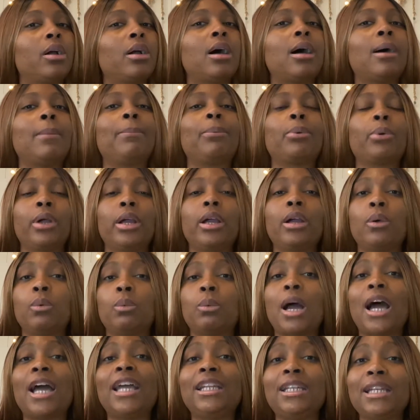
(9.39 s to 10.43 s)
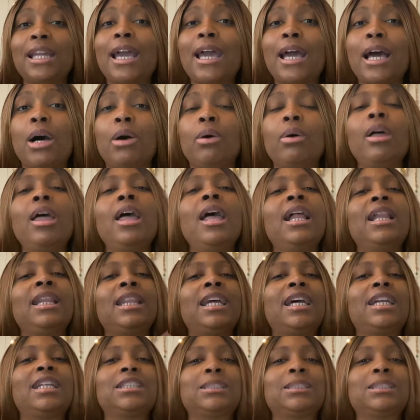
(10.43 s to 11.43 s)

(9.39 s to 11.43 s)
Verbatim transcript: of prayer right now. Let us